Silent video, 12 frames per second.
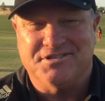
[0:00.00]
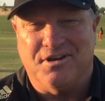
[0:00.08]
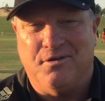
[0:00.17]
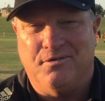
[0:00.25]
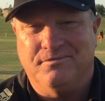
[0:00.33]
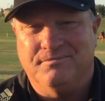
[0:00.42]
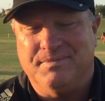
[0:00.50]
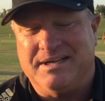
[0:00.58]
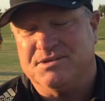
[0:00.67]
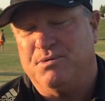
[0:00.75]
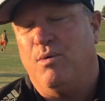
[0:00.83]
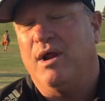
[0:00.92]
So
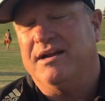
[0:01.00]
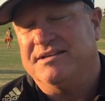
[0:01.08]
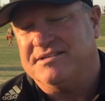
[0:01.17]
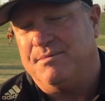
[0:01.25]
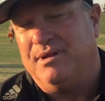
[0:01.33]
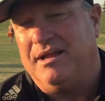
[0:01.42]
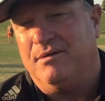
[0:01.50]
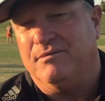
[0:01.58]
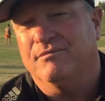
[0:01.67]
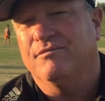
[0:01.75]
because we wanted to simulate